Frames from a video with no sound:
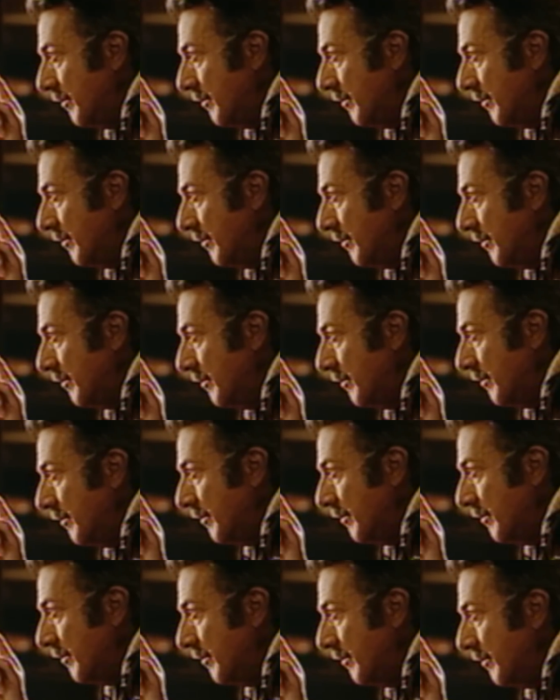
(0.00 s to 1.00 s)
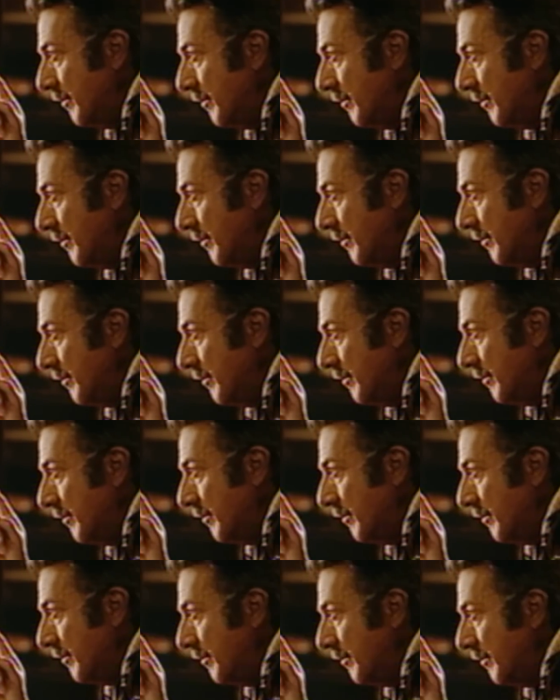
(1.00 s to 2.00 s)

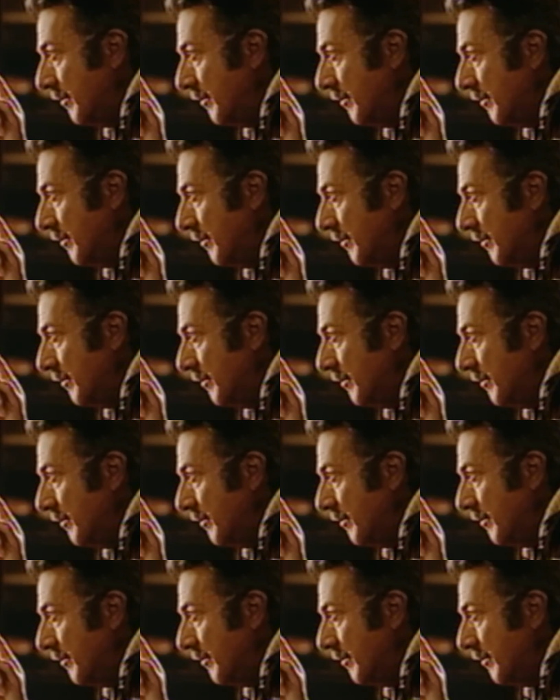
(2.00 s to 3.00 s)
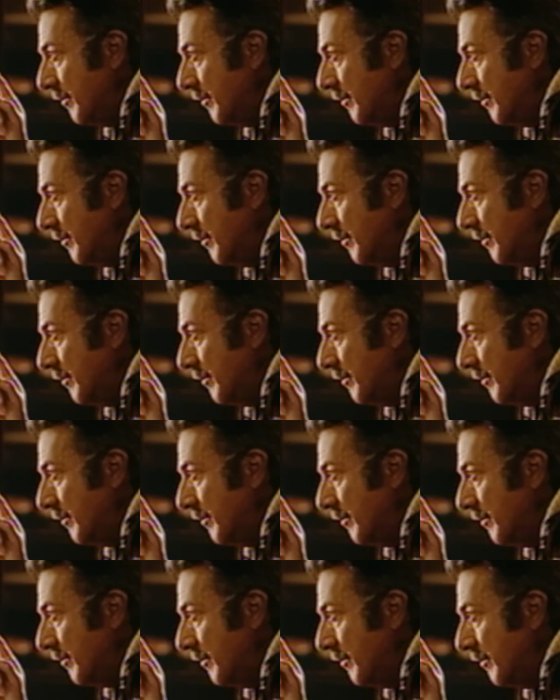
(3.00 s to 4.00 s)

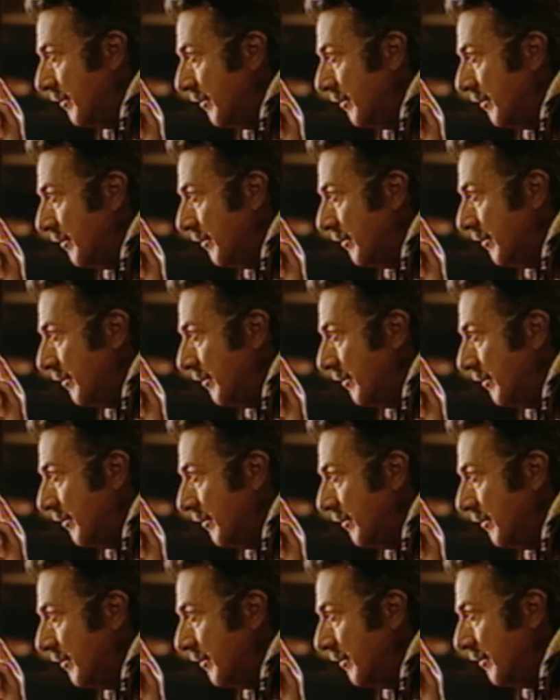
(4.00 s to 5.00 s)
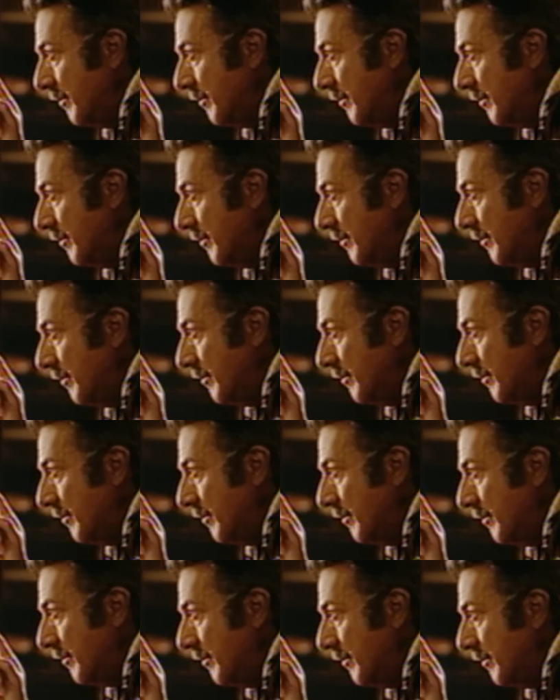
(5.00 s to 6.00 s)

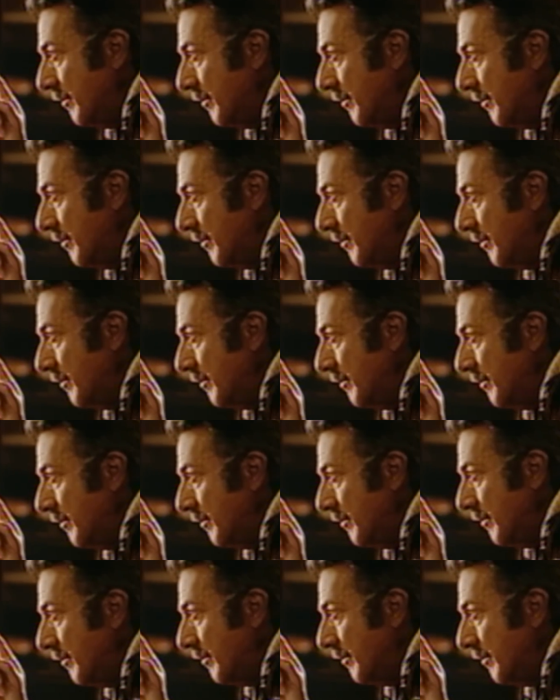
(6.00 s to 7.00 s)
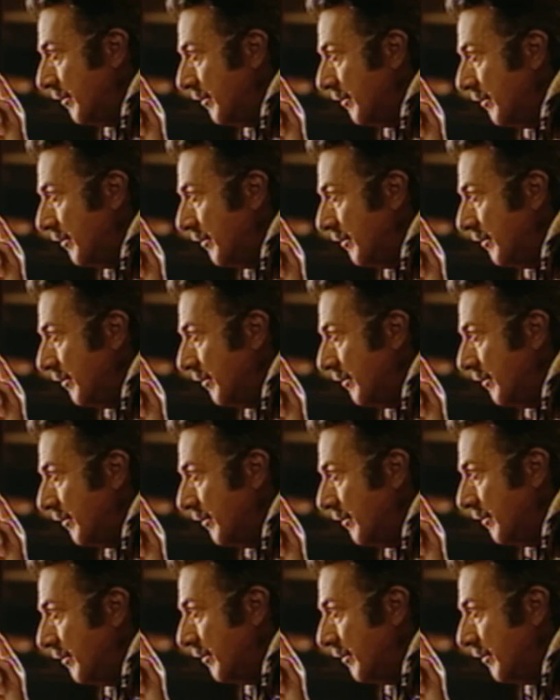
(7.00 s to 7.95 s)
(silent)